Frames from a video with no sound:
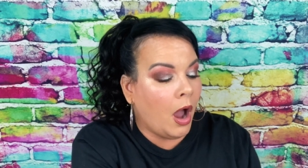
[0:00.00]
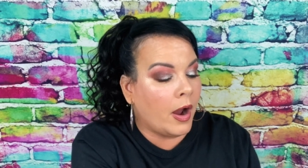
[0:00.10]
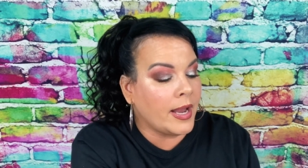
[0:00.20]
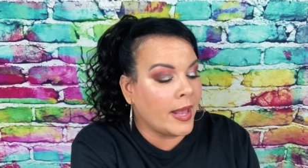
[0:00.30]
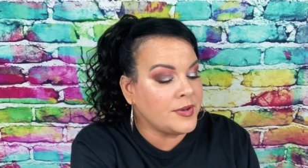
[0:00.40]
All
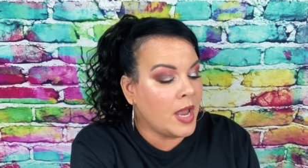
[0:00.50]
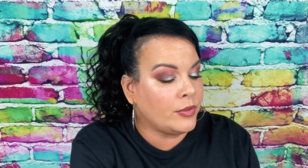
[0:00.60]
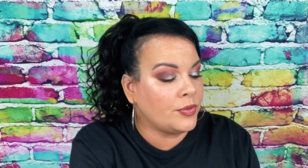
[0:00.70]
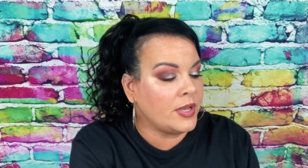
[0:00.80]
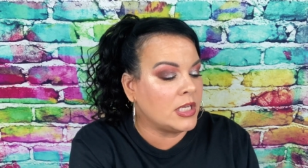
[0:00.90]
right,
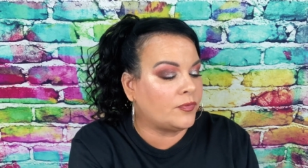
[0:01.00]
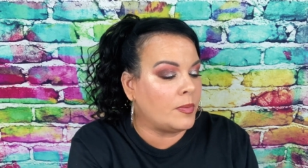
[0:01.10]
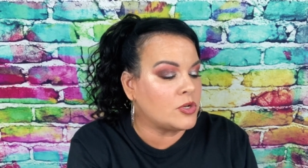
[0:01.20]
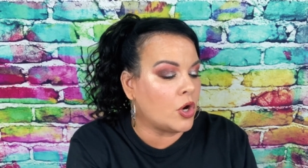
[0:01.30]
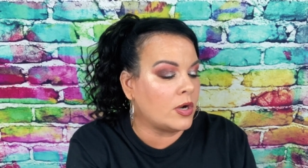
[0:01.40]
another thing is
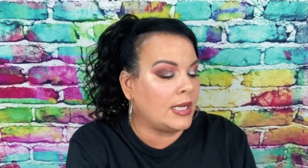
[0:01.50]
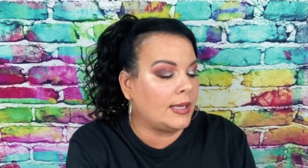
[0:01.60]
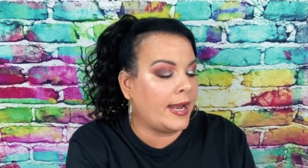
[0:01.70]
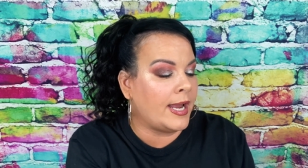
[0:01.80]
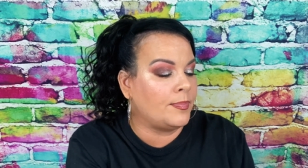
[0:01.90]
from Dirty
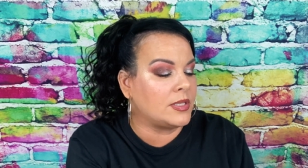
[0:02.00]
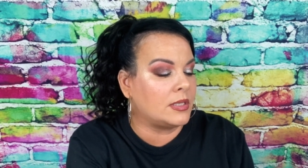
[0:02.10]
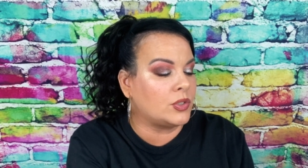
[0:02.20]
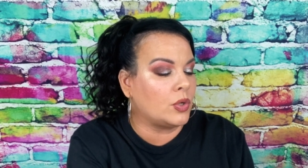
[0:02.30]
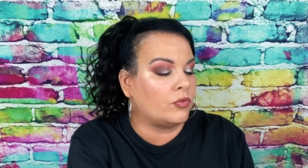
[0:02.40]
Lamb.
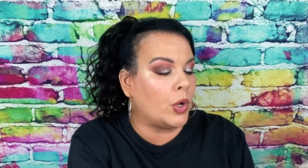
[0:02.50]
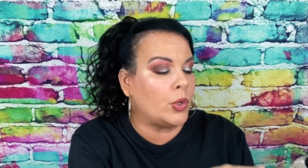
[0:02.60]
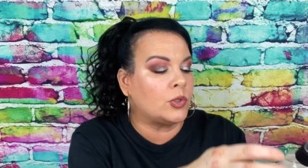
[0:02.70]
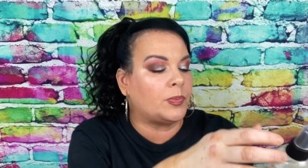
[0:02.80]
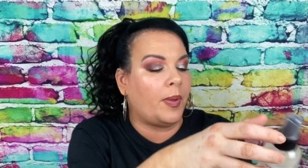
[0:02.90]
This is the Rose